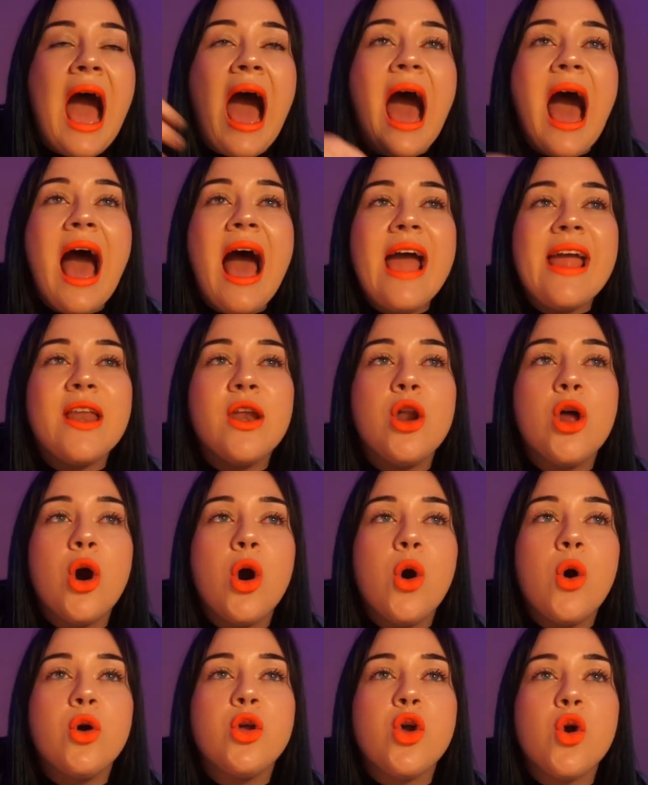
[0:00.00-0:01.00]
I
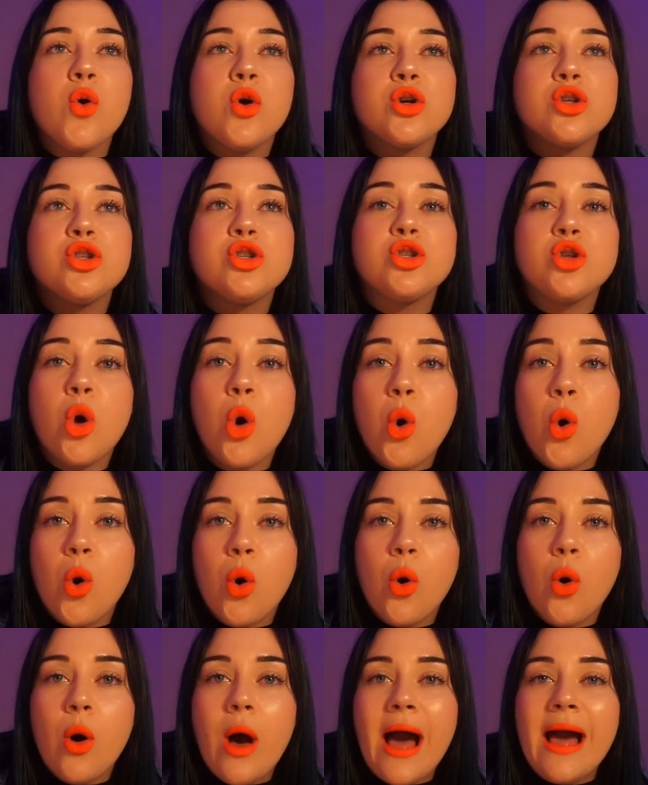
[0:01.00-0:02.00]
know your
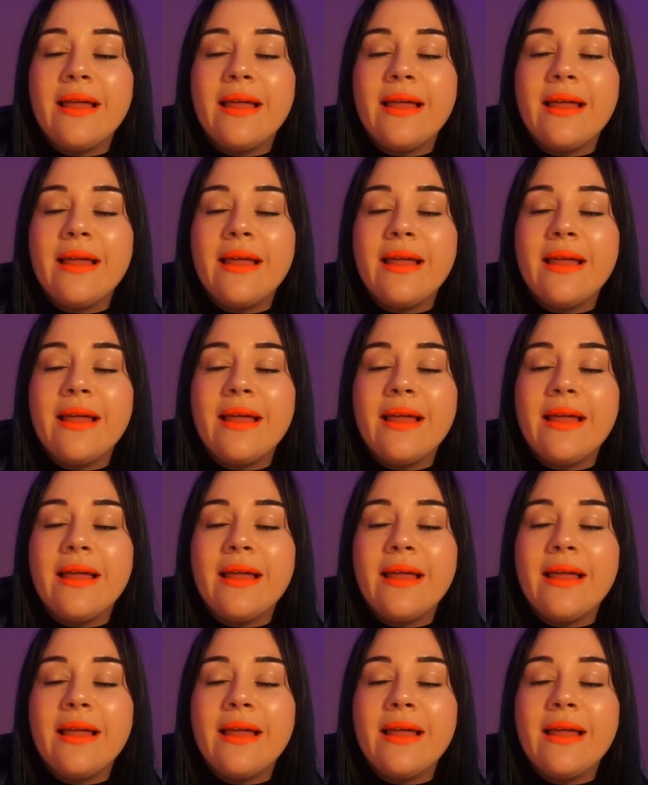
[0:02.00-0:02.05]
soul.